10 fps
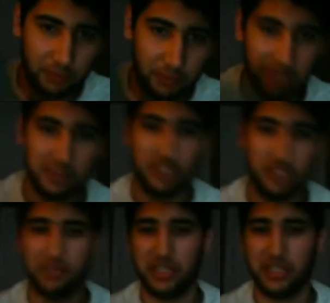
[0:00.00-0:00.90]
gave it to
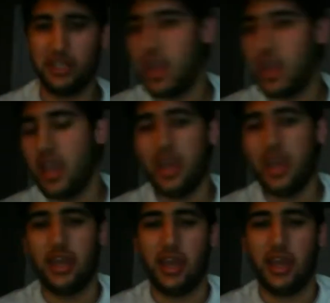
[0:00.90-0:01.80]
me,
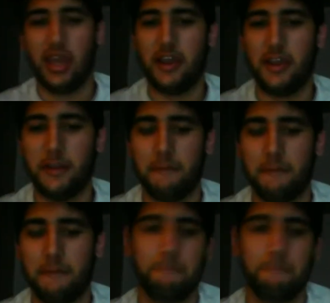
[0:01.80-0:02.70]
and
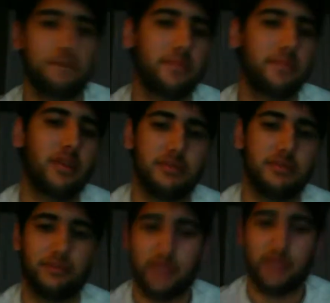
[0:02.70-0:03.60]

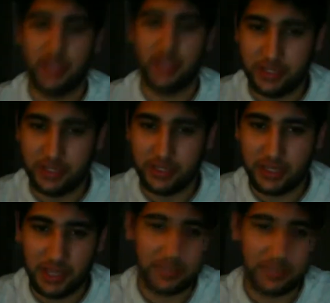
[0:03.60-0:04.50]

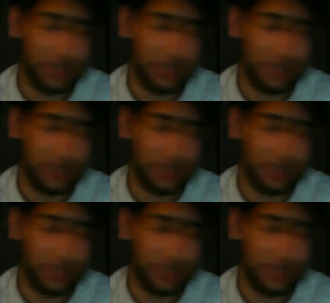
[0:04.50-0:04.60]
yes,